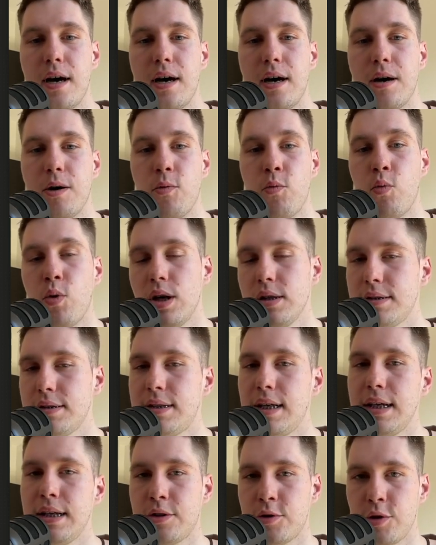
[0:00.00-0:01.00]
Once
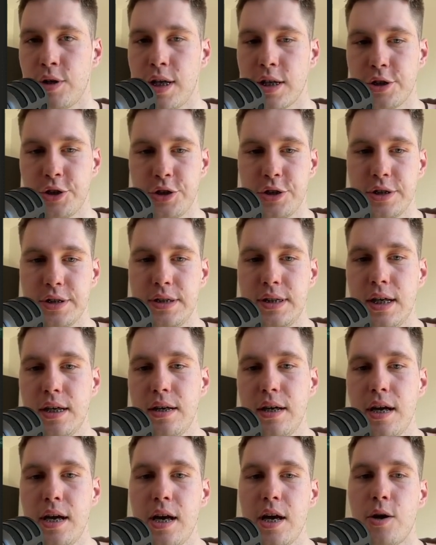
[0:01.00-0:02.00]
the introduction is
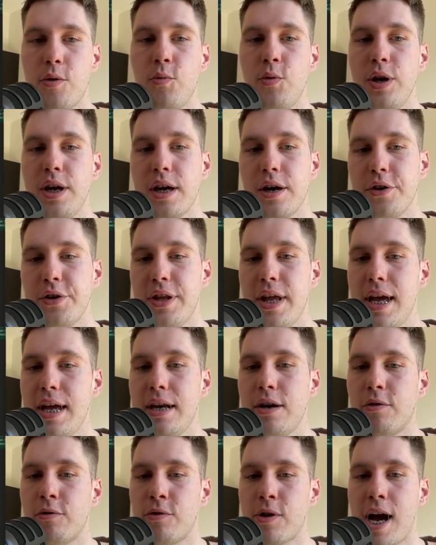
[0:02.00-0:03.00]
done, we are then
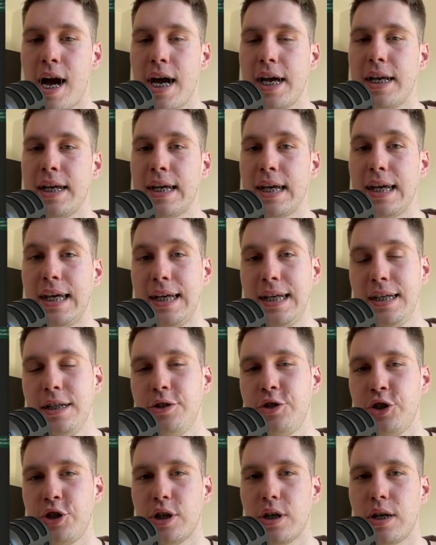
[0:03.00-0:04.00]
writing
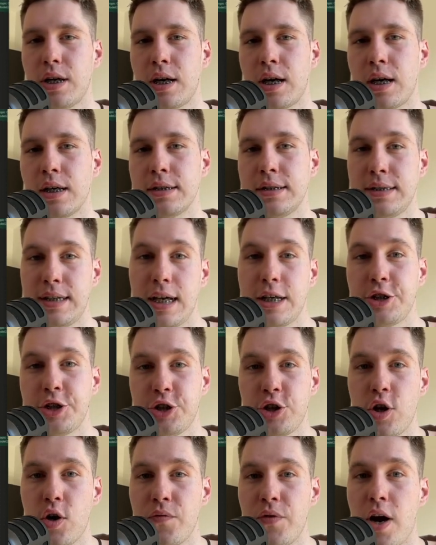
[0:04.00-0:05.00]
each
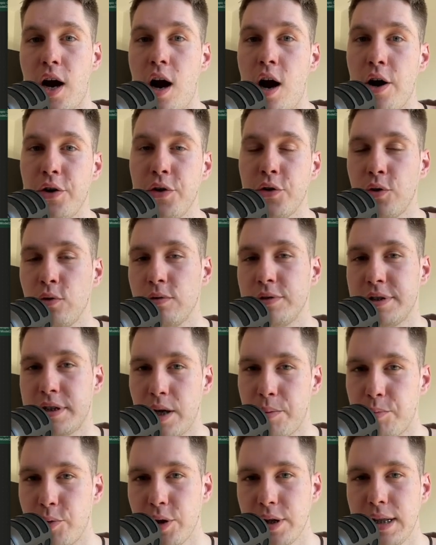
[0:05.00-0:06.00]
section of the article
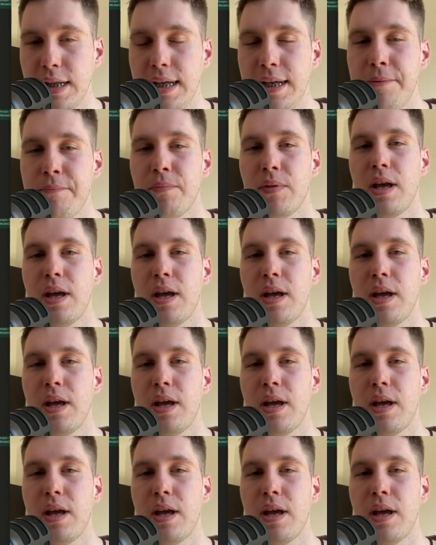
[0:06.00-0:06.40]
separately,